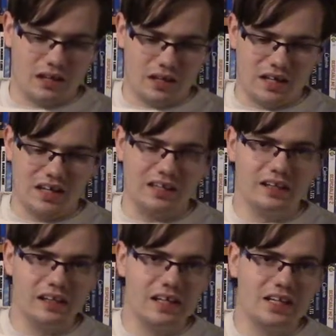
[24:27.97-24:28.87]
can
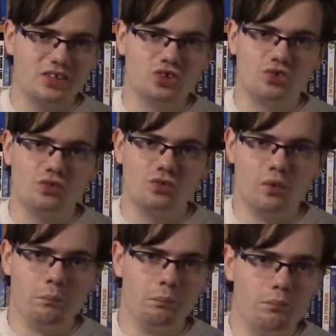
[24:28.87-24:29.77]
lead to
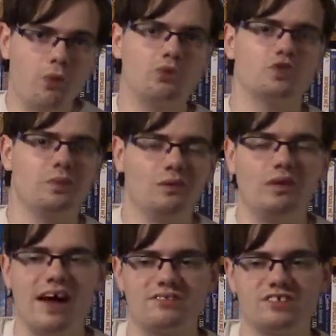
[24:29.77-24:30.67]
multiple
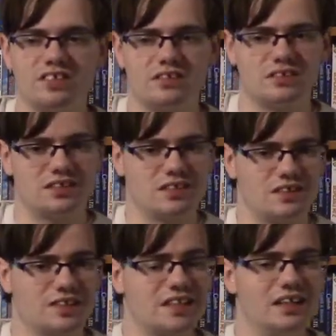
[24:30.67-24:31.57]
life sentences.